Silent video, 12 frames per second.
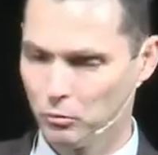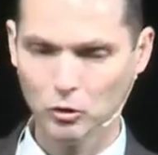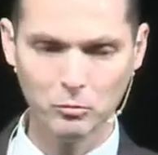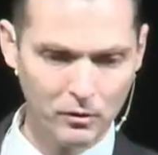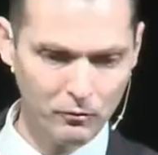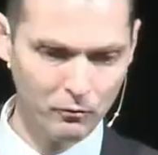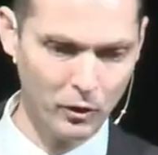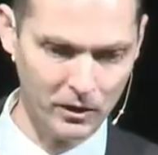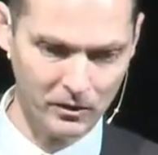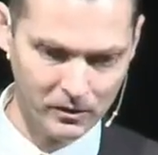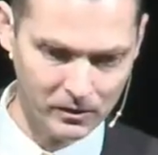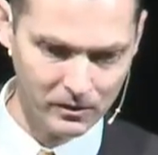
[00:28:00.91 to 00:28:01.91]
booming
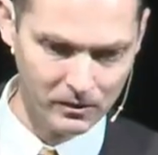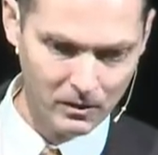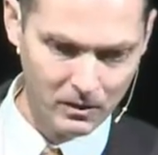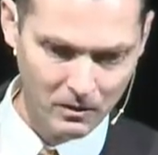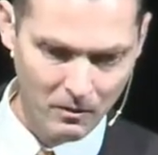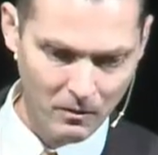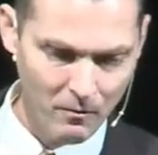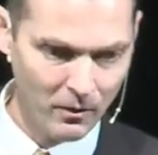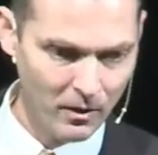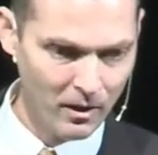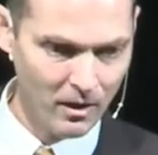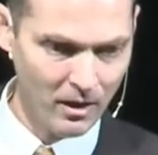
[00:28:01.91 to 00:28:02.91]
voice.
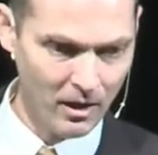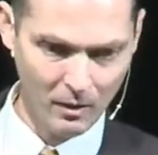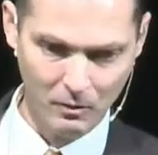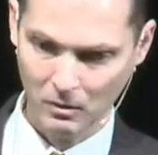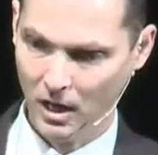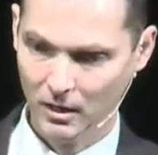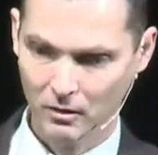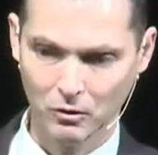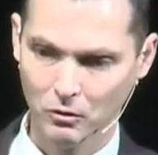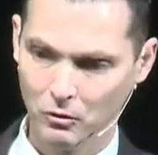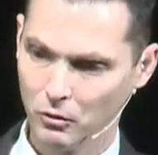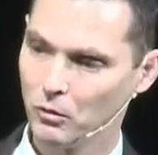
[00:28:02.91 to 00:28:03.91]
And I don't
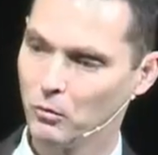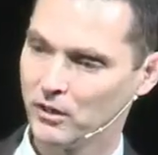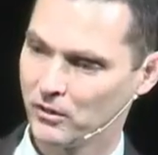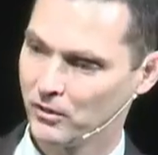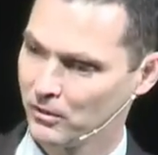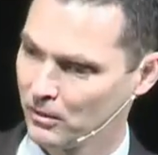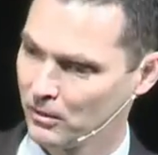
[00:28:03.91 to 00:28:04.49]
know who it was.